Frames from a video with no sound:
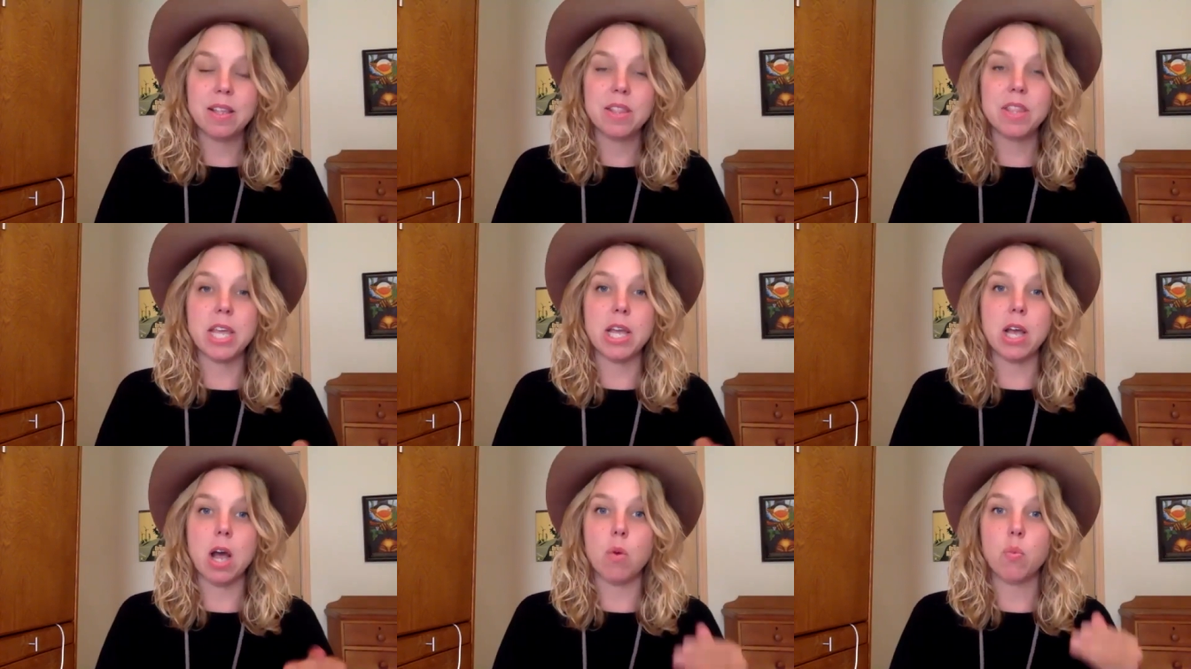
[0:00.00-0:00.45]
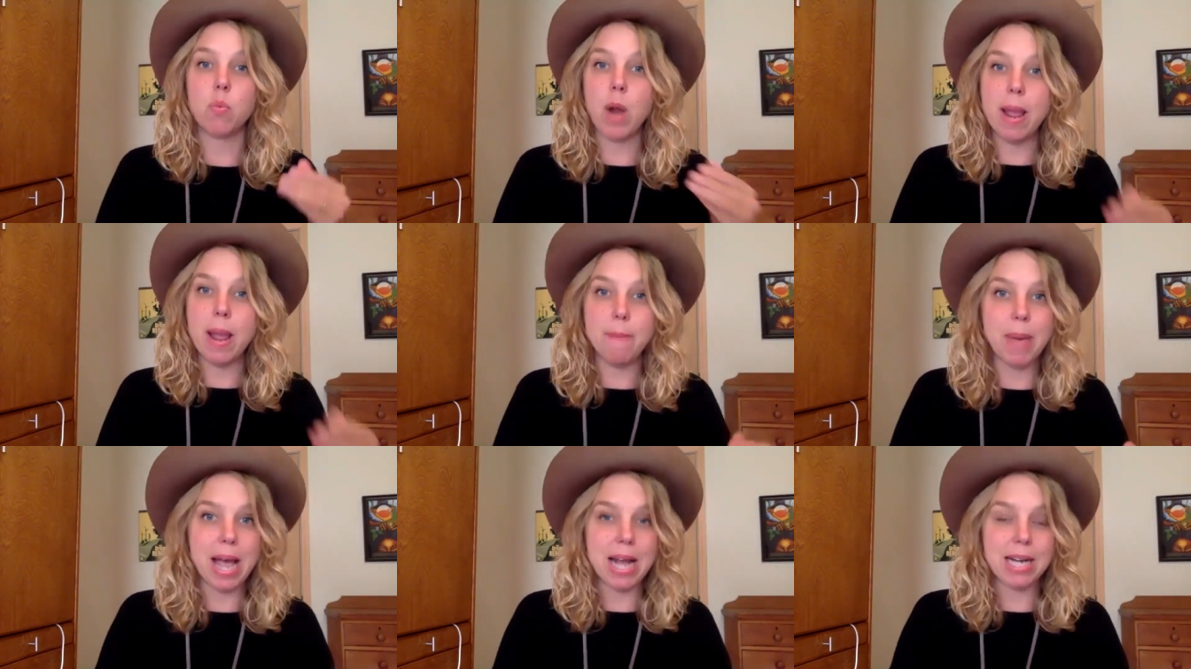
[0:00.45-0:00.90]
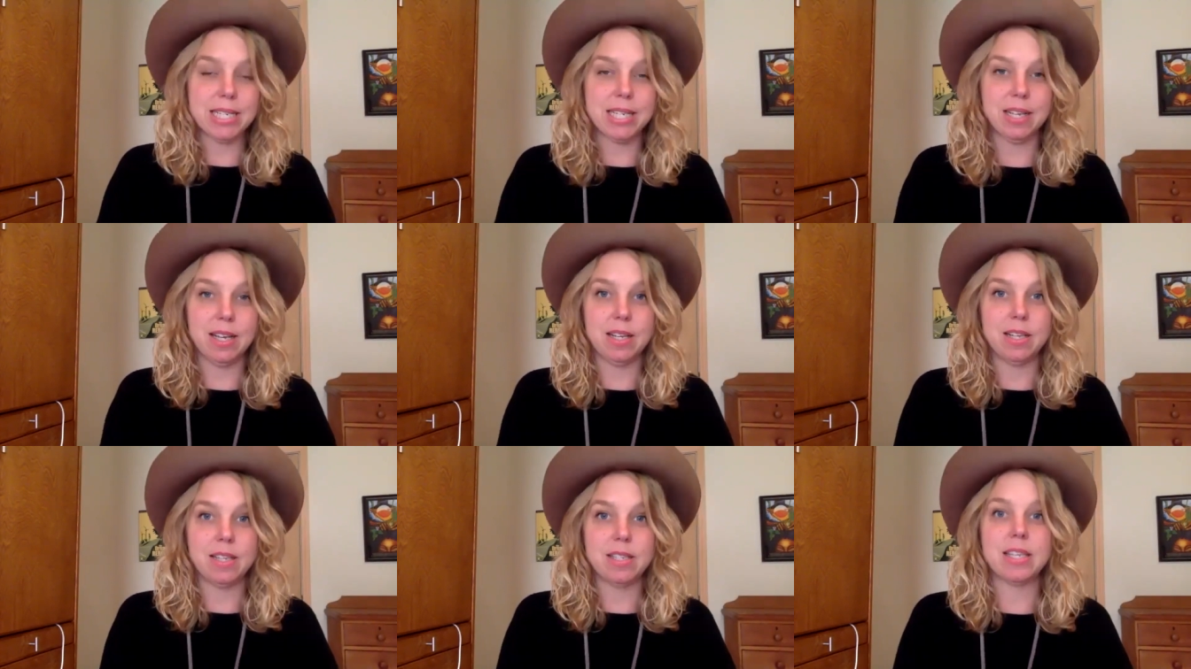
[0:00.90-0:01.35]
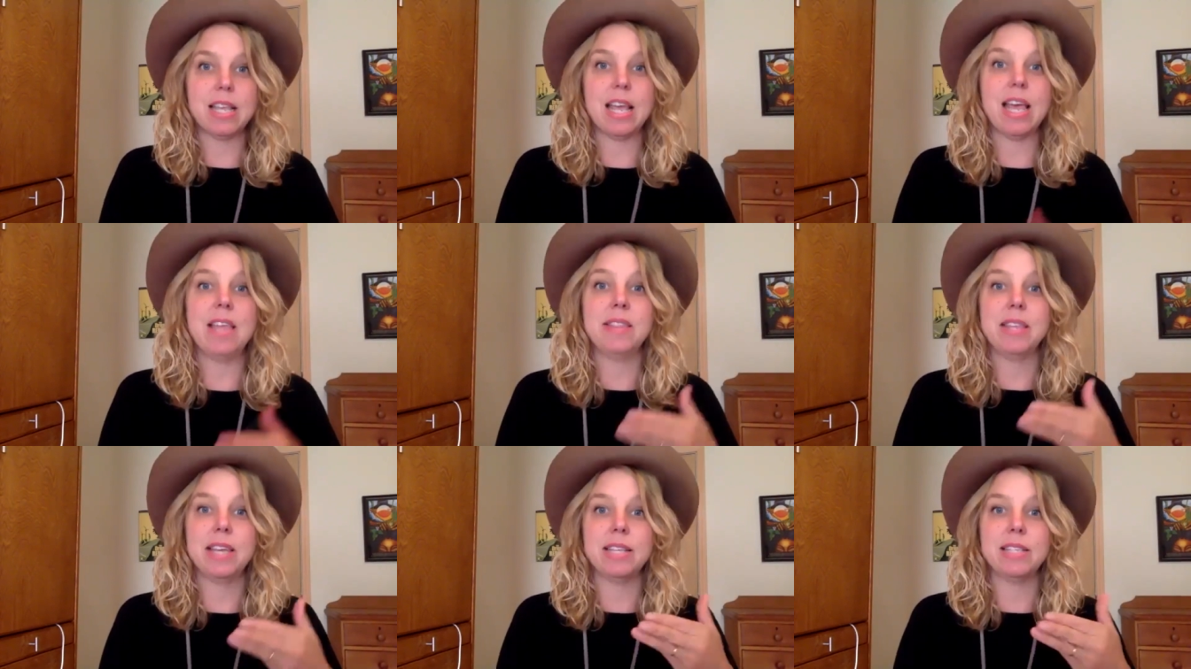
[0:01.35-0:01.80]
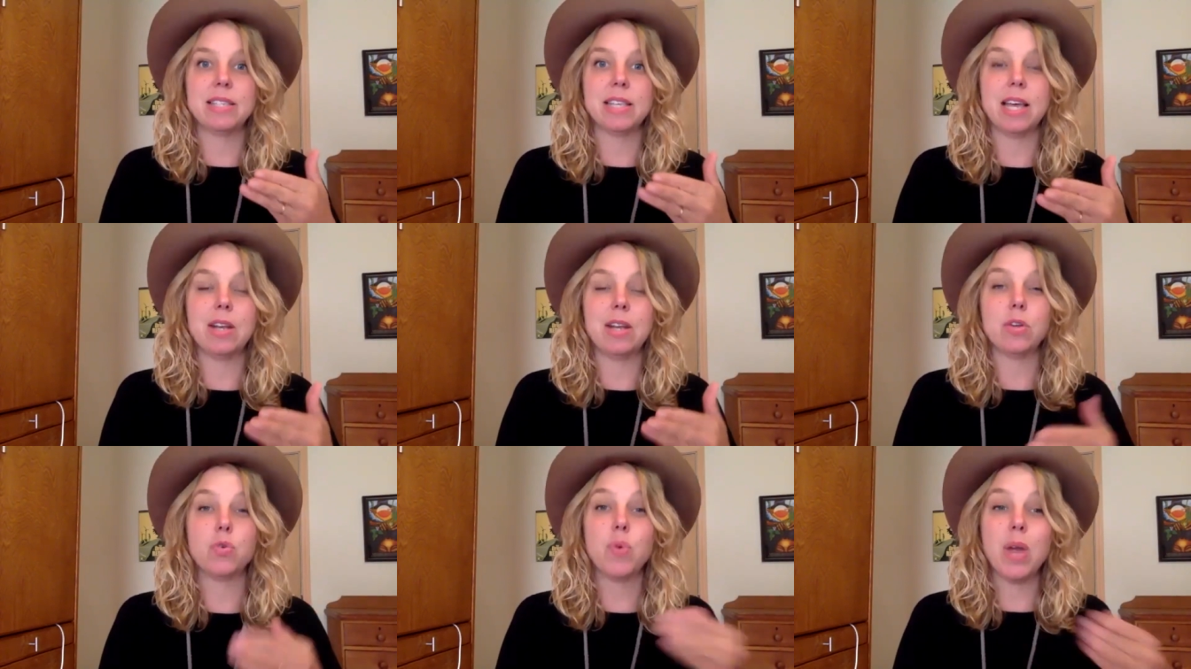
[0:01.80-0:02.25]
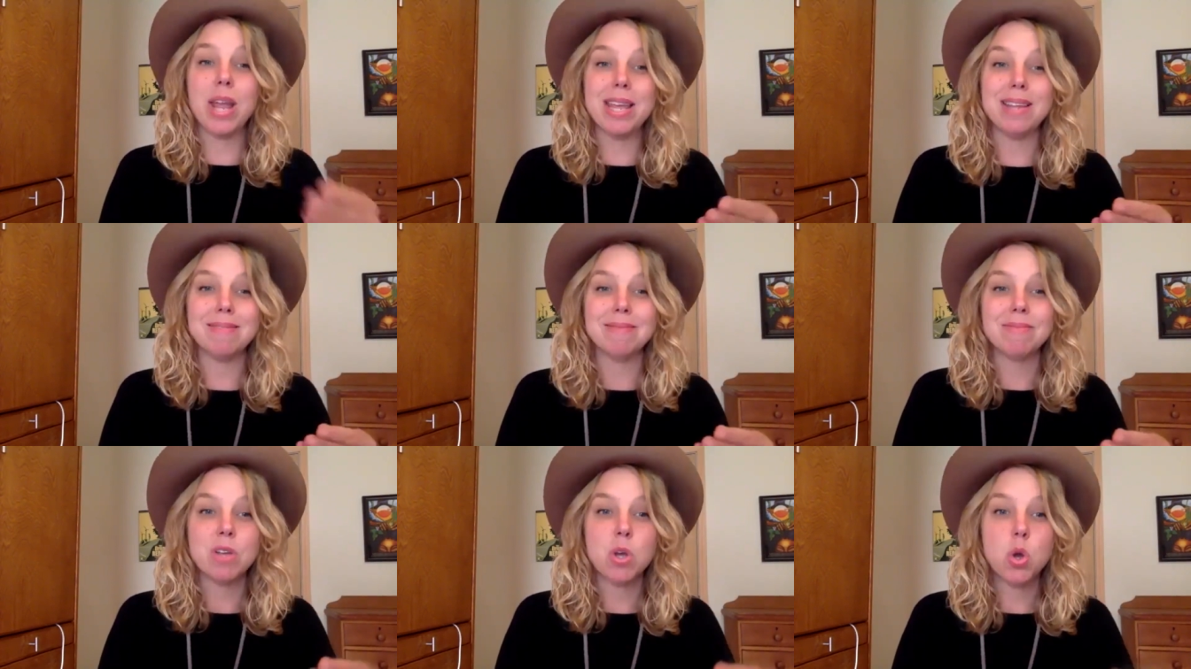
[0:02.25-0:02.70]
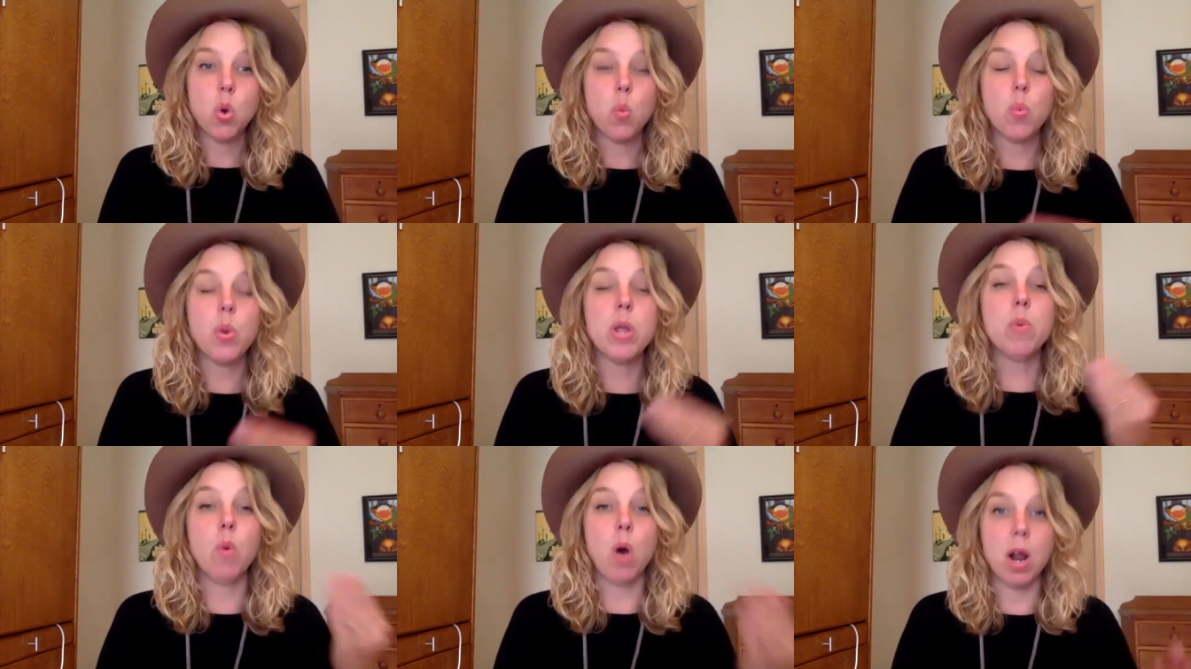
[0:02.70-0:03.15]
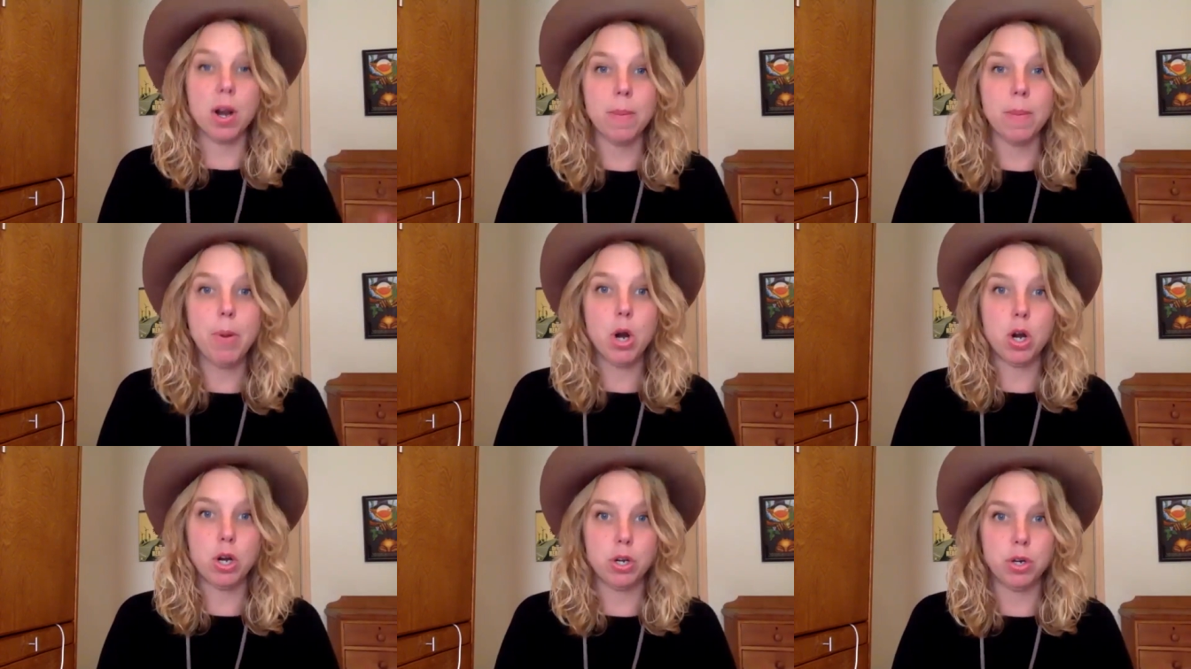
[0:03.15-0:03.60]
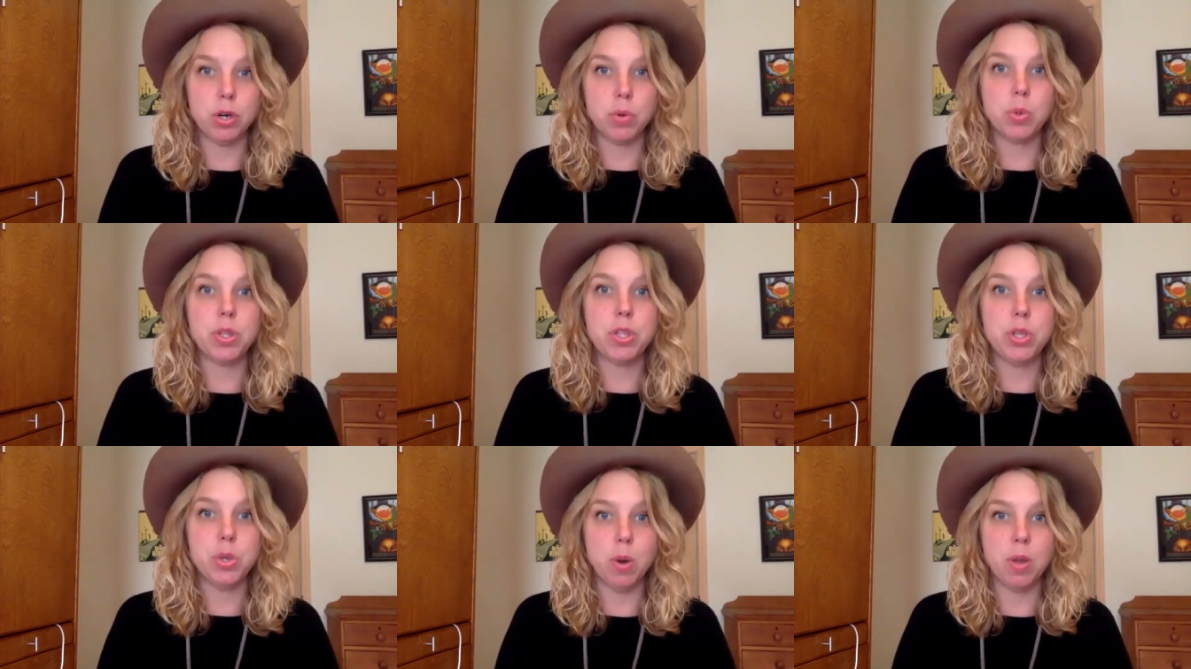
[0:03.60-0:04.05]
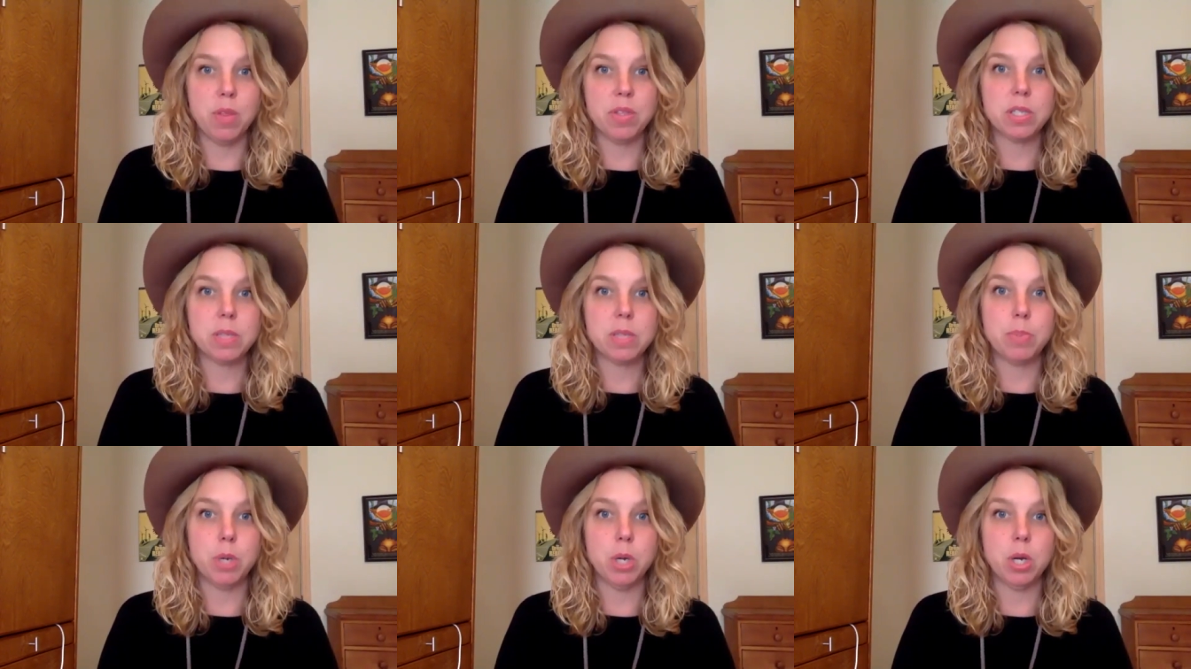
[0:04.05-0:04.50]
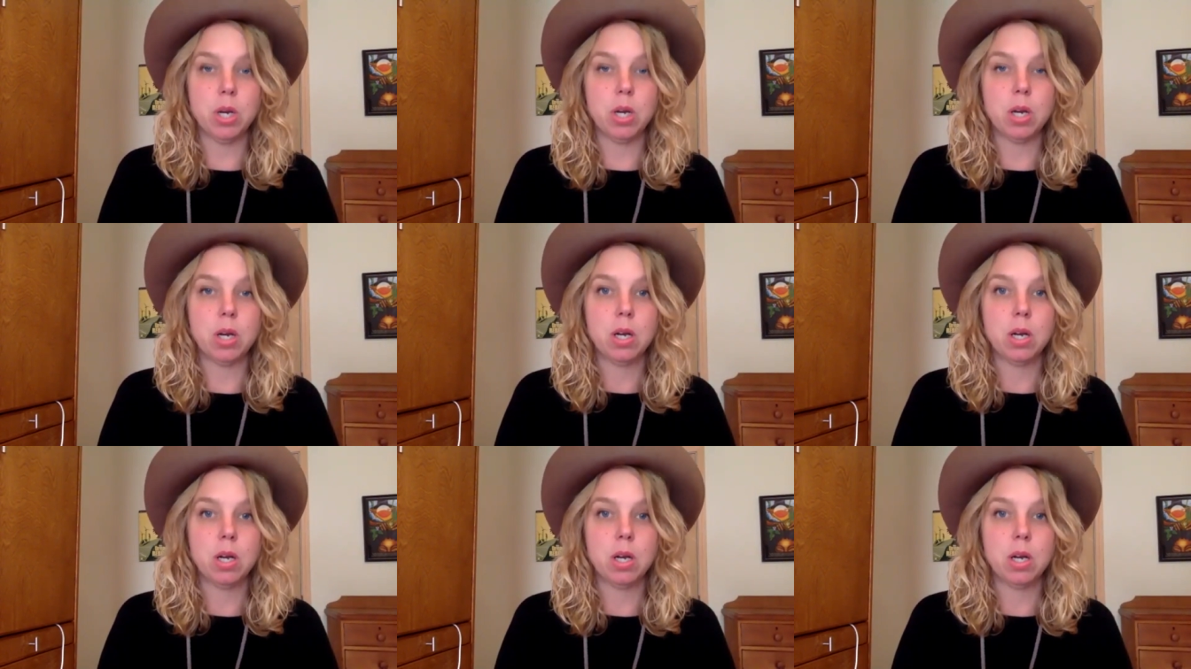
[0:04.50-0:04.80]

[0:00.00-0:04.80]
They got right back to us and they said, Great, we want to partner with you on this book.